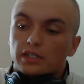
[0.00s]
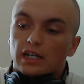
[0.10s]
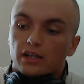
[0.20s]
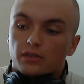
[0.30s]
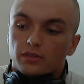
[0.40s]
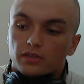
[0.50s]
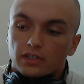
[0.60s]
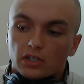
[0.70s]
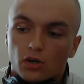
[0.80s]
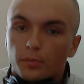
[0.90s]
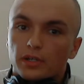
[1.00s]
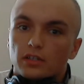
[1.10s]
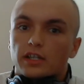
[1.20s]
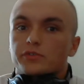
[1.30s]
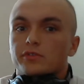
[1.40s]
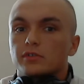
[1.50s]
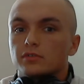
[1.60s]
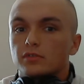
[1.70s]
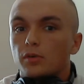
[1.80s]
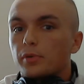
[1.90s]
down the open electrical.
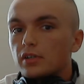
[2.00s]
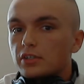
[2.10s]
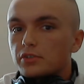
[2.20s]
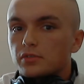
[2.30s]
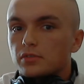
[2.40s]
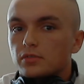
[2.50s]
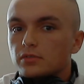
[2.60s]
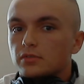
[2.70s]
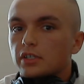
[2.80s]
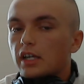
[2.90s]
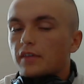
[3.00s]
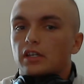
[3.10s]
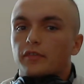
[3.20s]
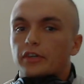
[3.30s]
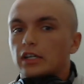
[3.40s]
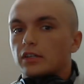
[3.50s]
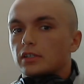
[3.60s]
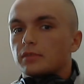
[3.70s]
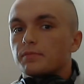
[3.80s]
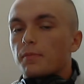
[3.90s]
Open electrical, you have to have it down
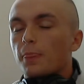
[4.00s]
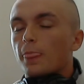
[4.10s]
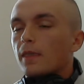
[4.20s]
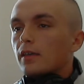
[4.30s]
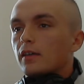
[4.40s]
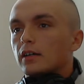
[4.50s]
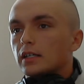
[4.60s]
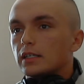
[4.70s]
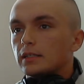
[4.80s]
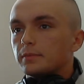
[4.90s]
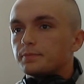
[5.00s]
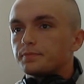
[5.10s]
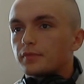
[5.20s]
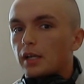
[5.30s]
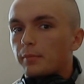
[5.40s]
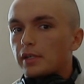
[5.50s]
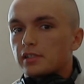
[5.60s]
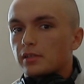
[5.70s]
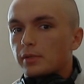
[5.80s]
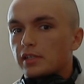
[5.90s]
there. Um, that
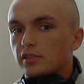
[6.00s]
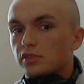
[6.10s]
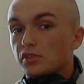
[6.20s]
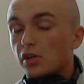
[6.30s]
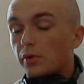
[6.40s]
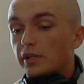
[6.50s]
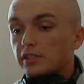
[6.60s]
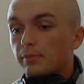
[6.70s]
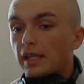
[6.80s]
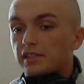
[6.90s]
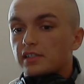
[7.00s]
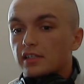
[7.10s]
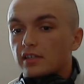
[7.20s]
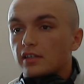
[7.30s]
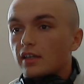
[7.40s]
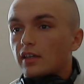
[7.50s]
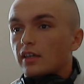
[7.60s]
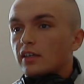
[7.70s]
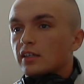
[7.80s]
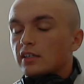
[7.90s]
basically means you go into basic
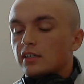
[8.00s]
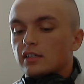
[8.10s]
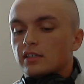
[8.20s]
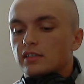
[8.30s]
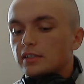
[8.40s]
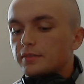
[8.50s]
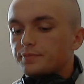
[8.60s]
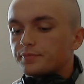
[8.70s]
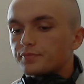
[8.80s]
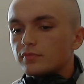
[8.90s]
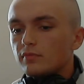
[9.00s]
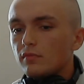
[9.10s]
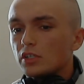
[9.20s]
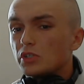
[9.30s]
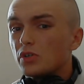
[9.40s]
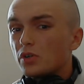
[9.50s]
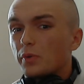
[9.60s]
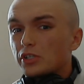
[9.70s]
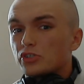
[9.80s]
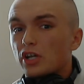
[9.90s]
and you don't know
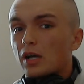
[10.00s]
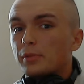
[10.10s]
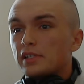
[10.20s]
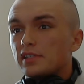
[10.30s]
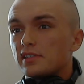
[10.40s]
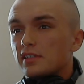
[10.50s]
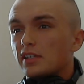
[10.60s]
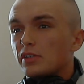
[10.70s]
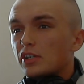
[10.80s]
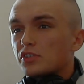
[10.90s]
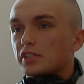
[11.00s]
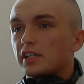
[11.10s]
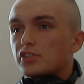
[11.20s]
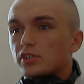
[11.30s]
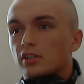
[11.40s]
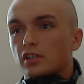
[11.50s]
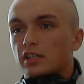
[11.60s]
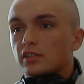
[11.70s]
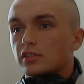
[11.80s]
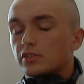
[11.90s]
what your job is and you actually get your
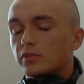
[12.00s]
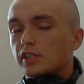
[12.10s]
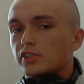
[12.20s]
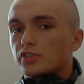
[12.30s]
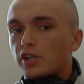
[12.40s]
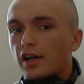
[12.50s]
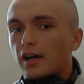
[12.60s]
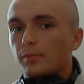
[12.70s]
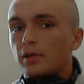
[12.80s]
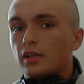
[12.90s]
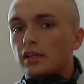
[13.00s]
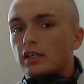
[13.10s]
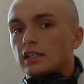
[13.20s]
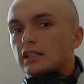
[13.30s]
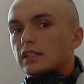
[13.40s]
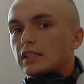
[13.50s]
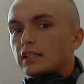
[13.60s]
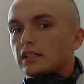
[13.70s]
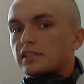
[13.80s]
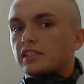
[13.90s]
you get your job
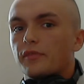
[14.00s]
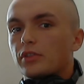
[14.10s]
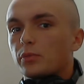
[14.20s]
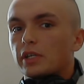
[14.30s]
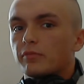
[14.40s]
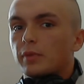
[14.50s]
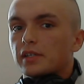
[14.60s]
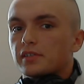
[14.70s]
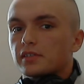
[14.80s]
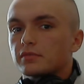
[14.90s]
uh, seventh week of basic